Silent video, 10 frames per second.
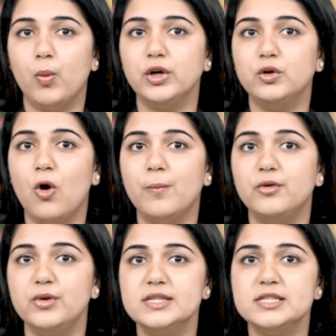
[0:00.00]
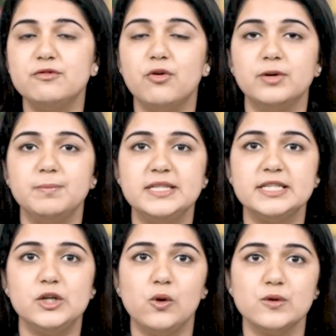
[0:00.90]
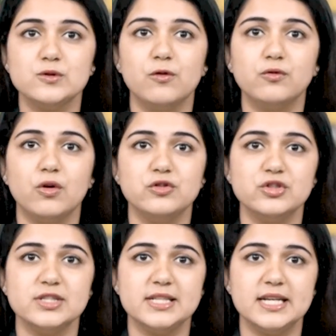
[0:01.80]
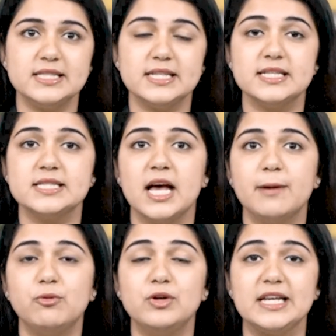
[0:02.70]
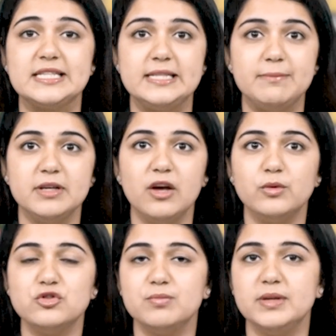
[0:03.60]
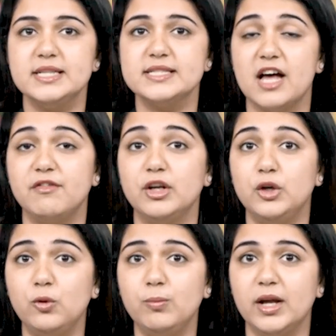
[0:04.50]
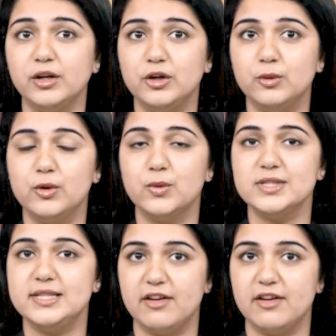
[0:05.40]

One common reason for repeated loss of consciousness is hypoglycemia, which means having low blood glucose